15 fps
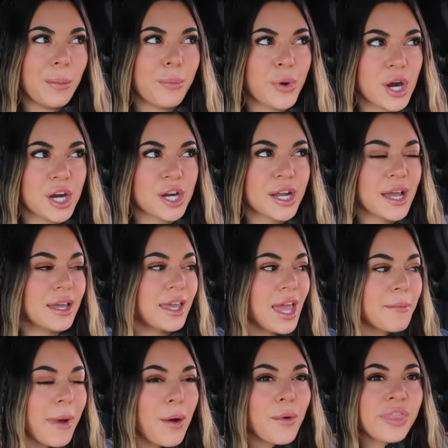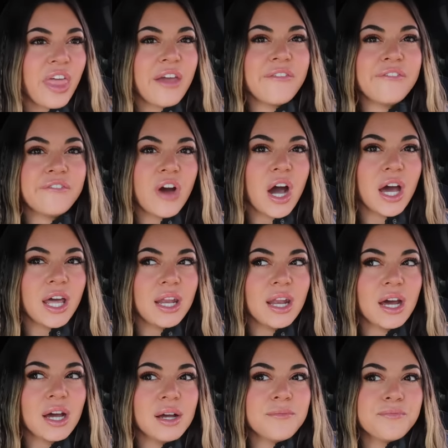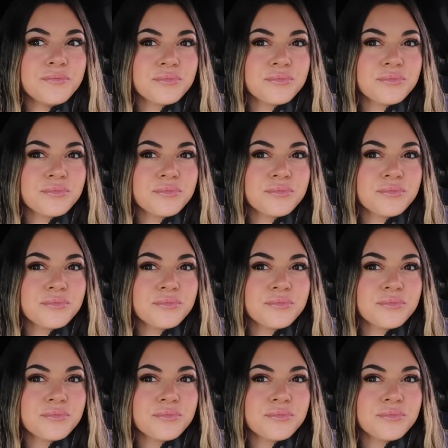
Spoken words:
Burger King came out with a fun